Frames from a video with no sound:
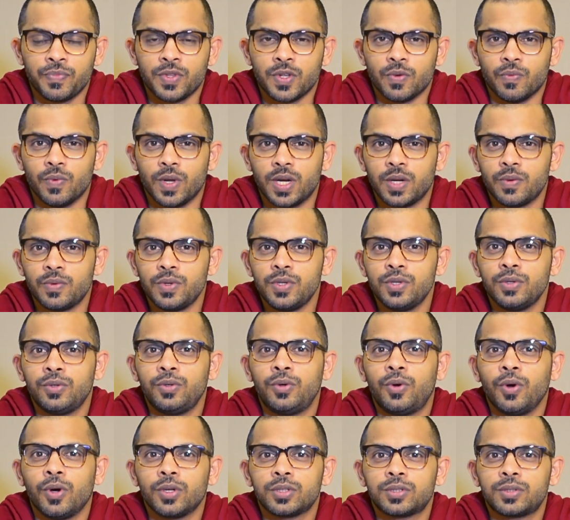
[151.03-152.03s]
whenever you
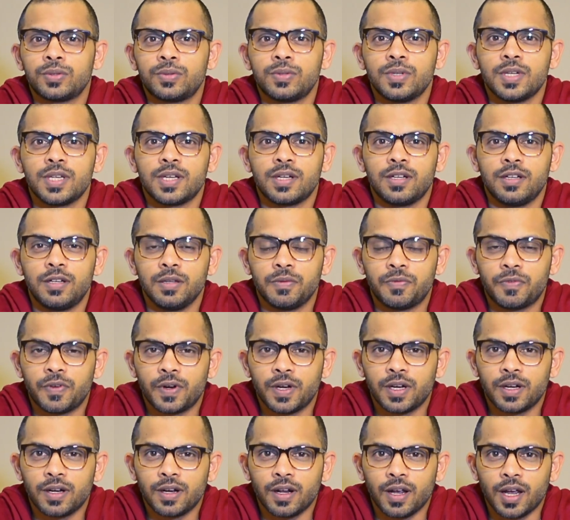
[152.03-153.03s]
go through a
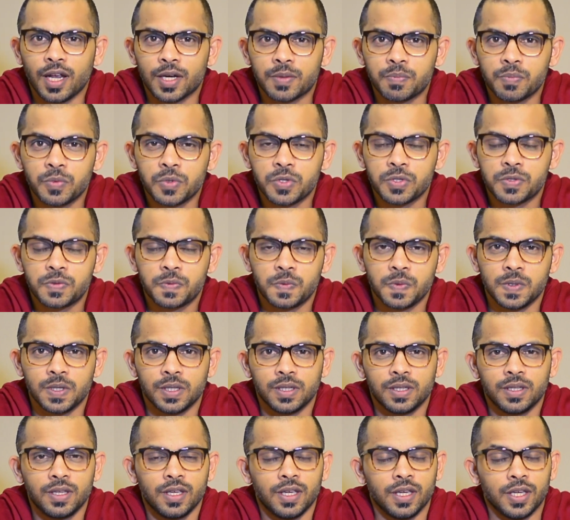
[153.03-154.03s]
different atmosphere,